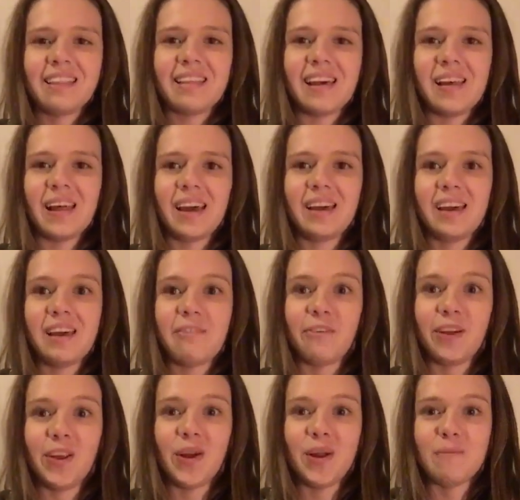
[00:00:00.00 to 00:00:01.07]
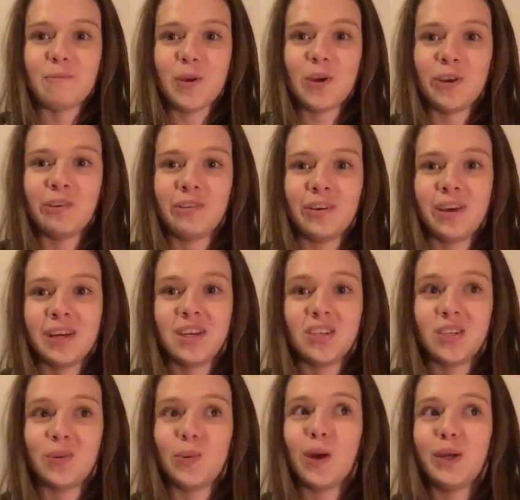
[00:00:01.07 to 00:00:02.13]
They're like, if we don't move,
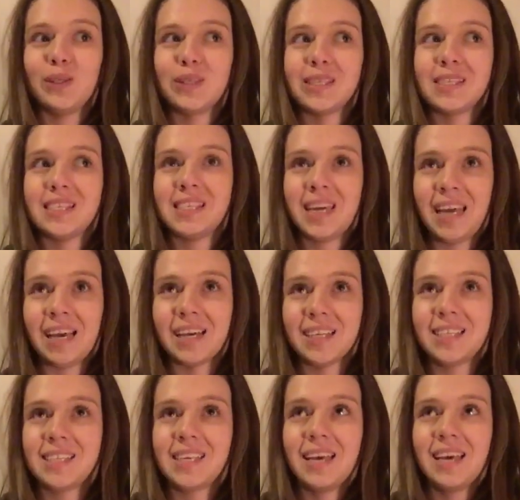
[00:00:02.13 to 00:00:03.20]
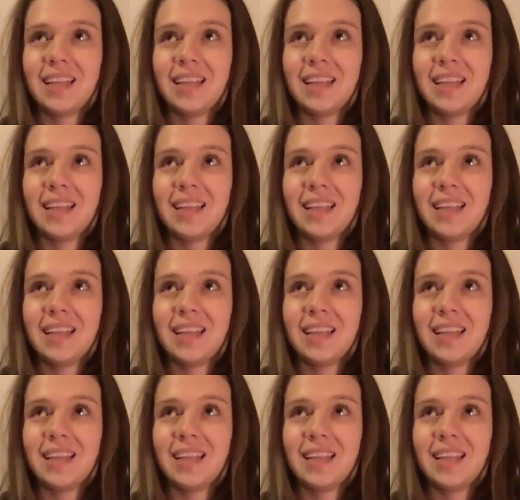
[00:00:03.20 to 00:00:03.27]
she won't see us.